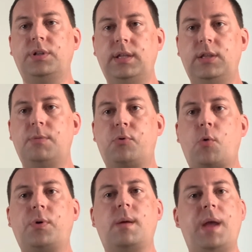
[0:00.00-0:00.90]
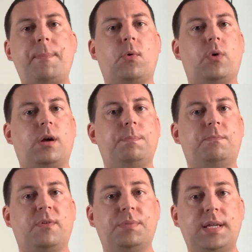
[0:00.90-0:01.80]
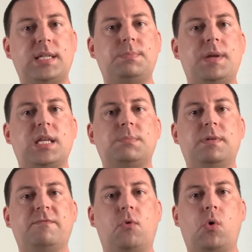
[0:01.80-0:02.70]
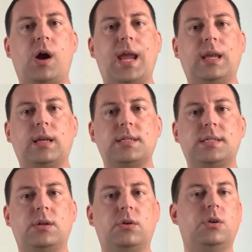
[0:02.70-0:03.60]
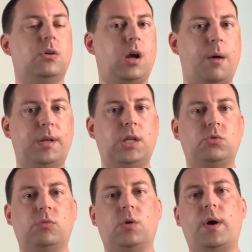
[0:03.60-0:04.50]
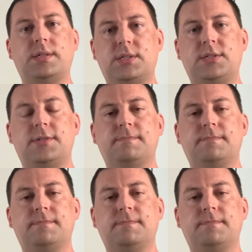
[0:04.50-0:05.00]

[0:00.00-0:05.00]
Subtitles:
need the appropriate paperwork from DSPS before I can consider your accommodation requests.